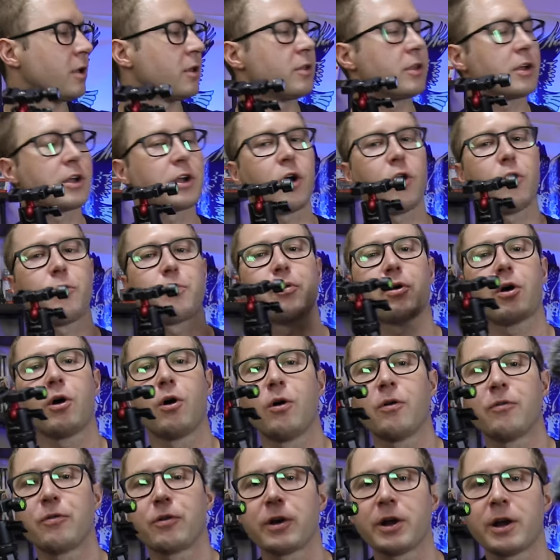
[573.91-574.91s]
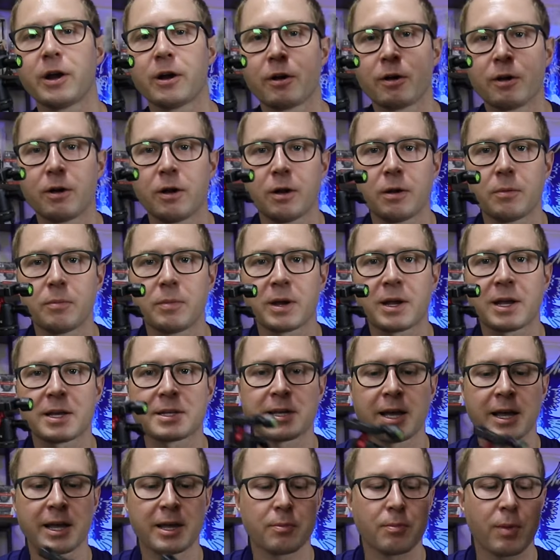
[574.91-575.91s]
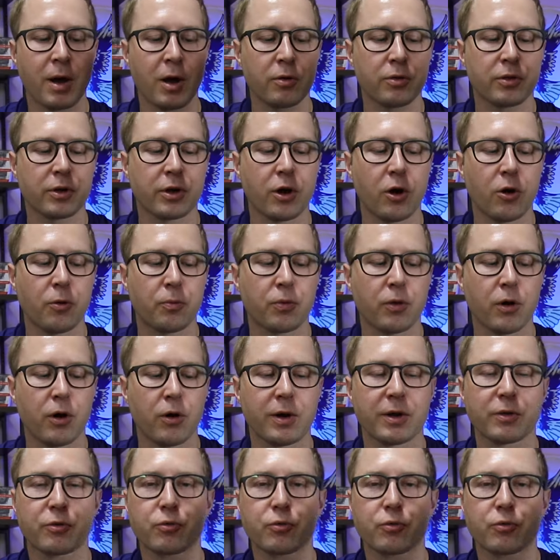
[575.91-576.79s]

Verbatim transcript: the GoPro over here, because I can mount the GoPro.